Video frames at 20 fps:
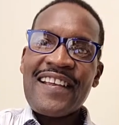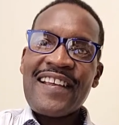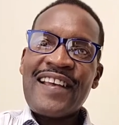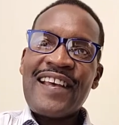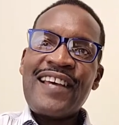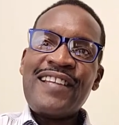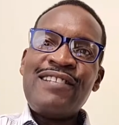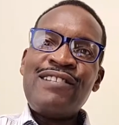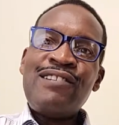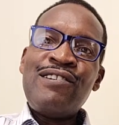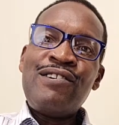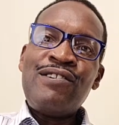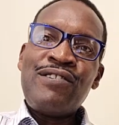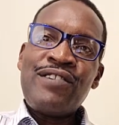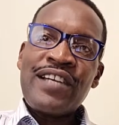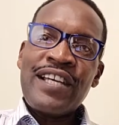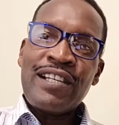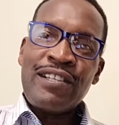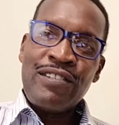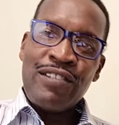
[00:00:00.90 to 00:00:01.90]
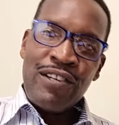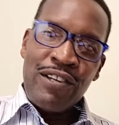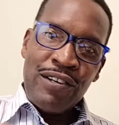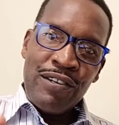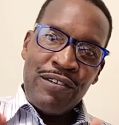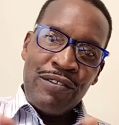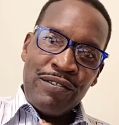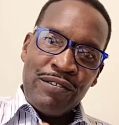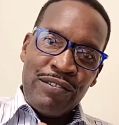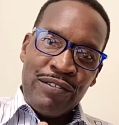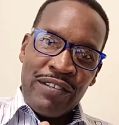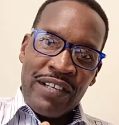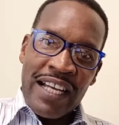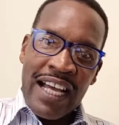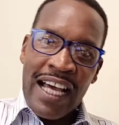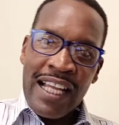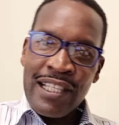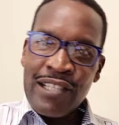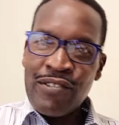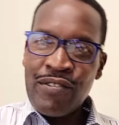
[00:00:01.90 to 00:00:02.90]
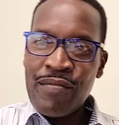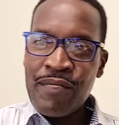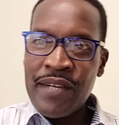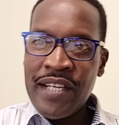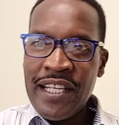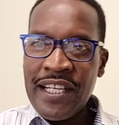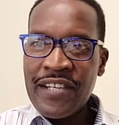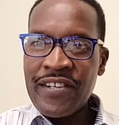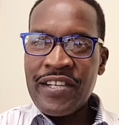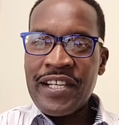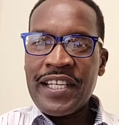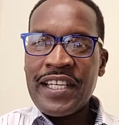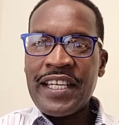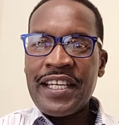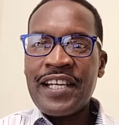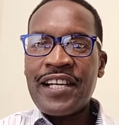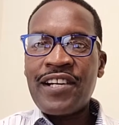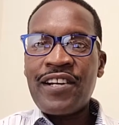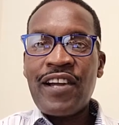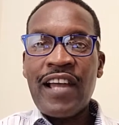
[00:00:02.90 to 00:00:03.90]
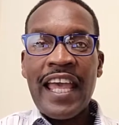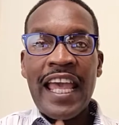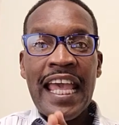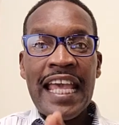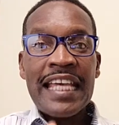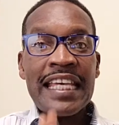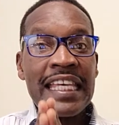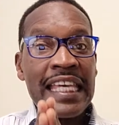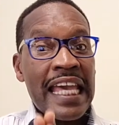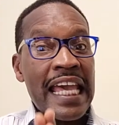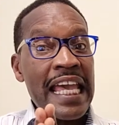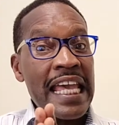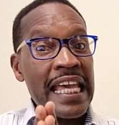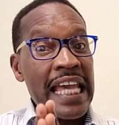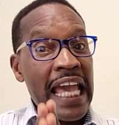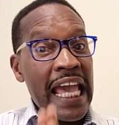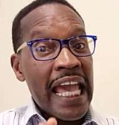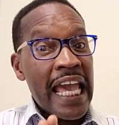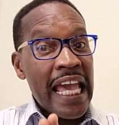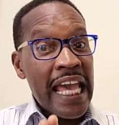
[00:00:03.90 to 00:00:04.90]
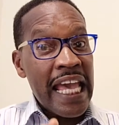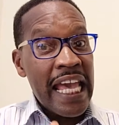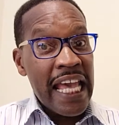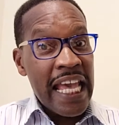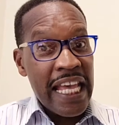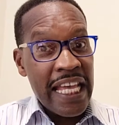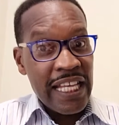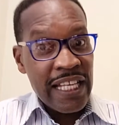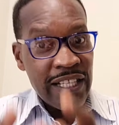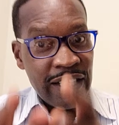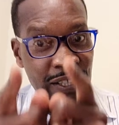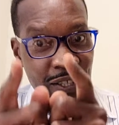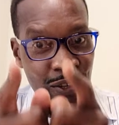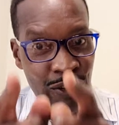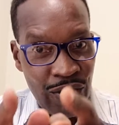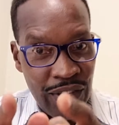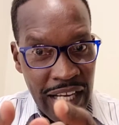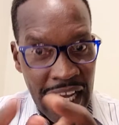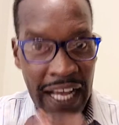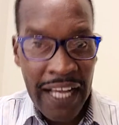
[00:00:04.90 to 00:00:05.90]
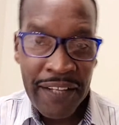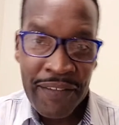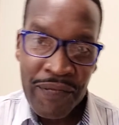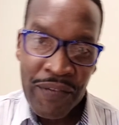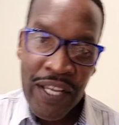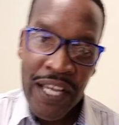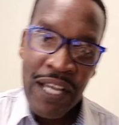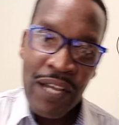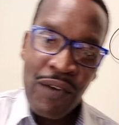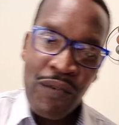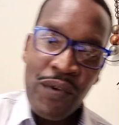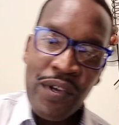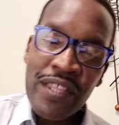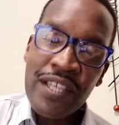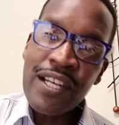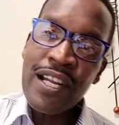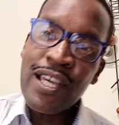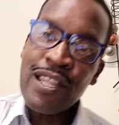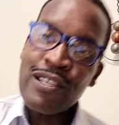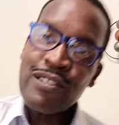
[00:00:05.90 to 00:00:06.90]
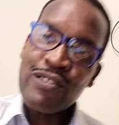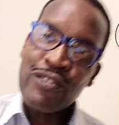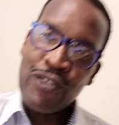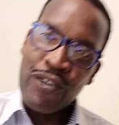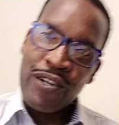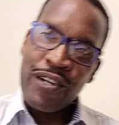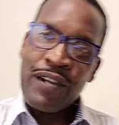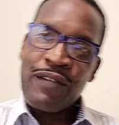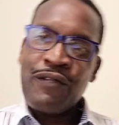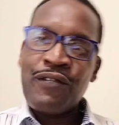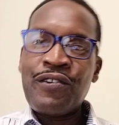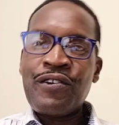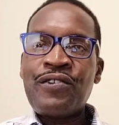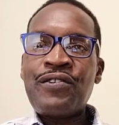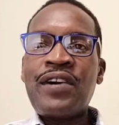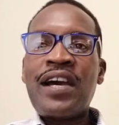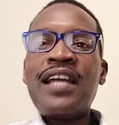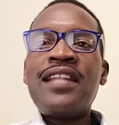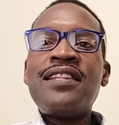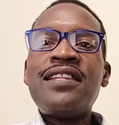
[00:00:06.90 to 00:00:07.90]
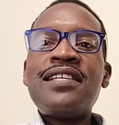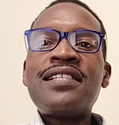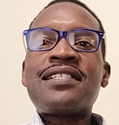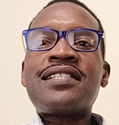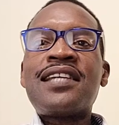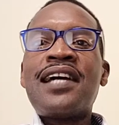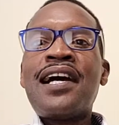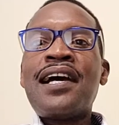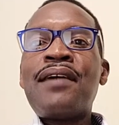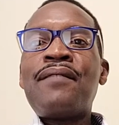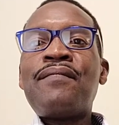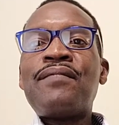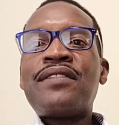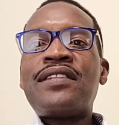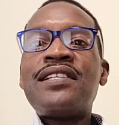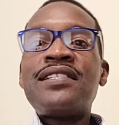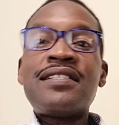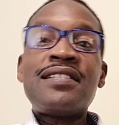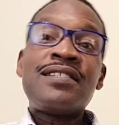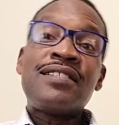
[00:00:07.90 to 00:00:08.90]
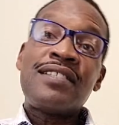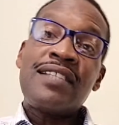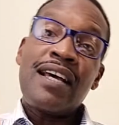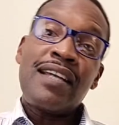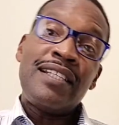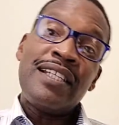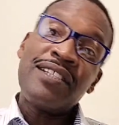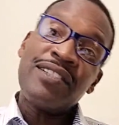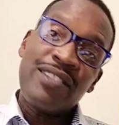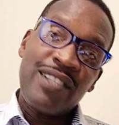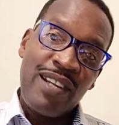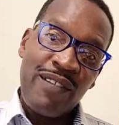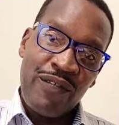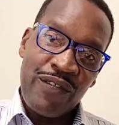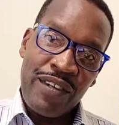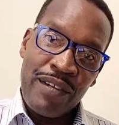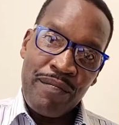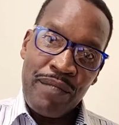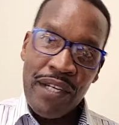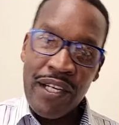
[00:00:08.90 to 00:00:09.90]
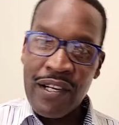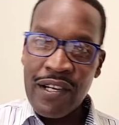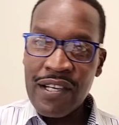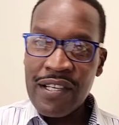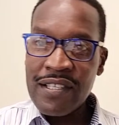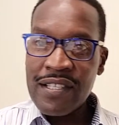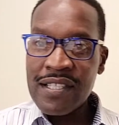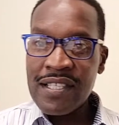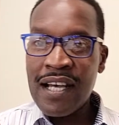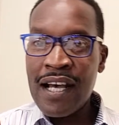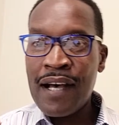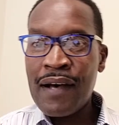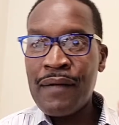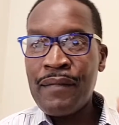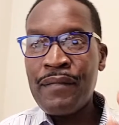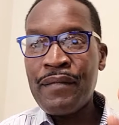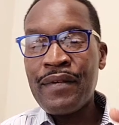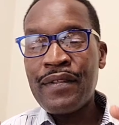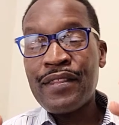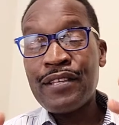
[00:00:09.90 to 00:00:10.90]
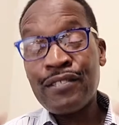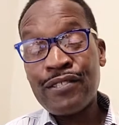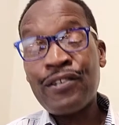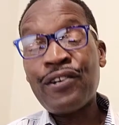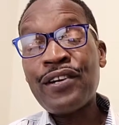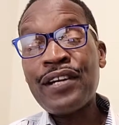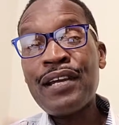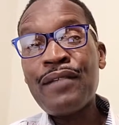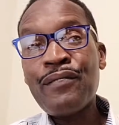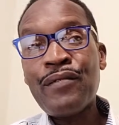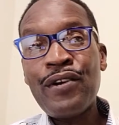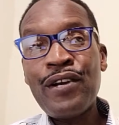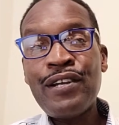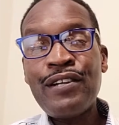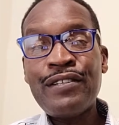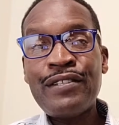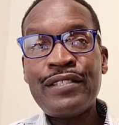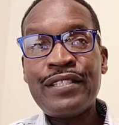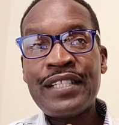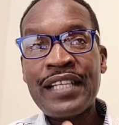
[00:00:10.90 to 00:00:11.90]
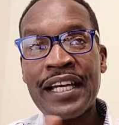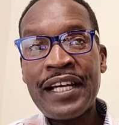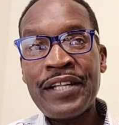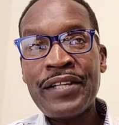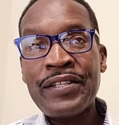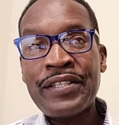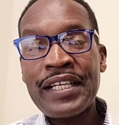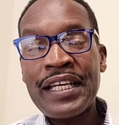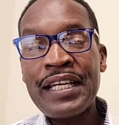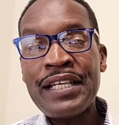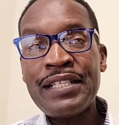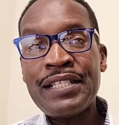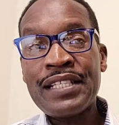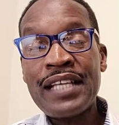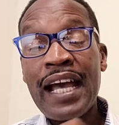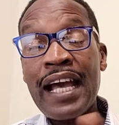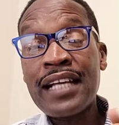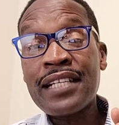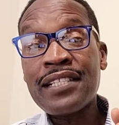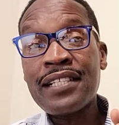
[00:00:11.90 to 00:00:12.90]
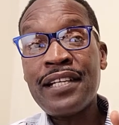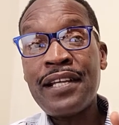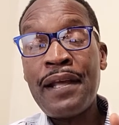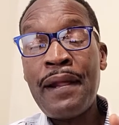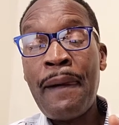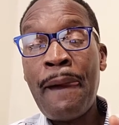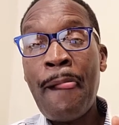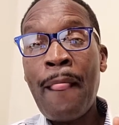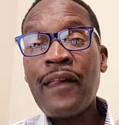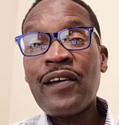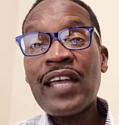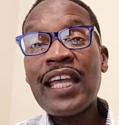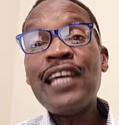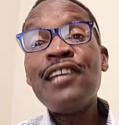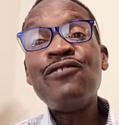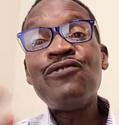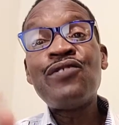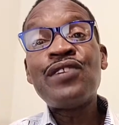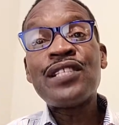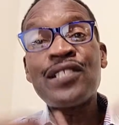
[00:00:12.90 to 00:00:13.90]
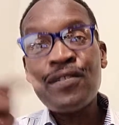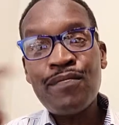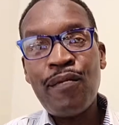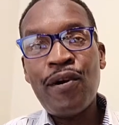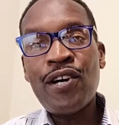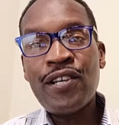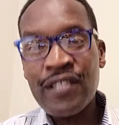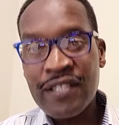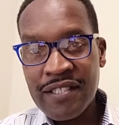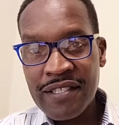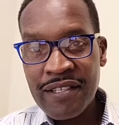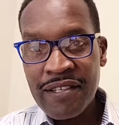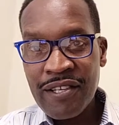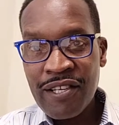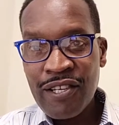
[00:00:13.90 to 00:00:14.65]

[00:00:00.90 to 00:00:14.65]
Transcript: Hello, hello, Lungala Rubadiri here, aka Lunga, with another story for you. And this time, this is a little different because the story I'm going to tell is actually in response